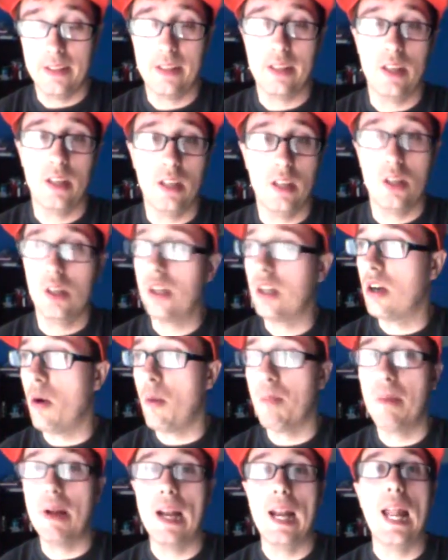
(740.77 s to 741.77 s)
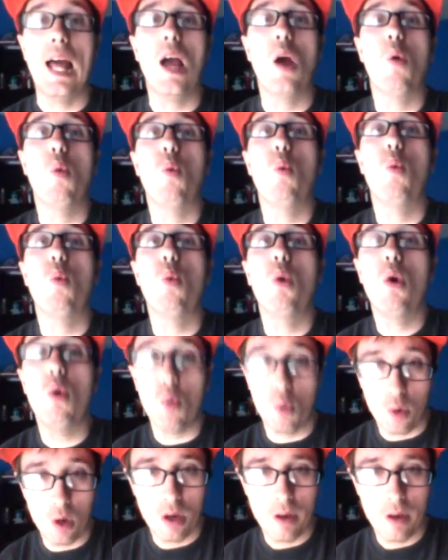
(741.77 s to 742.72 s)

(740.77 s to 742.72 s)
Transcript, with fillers: gonna gonna be like whoa.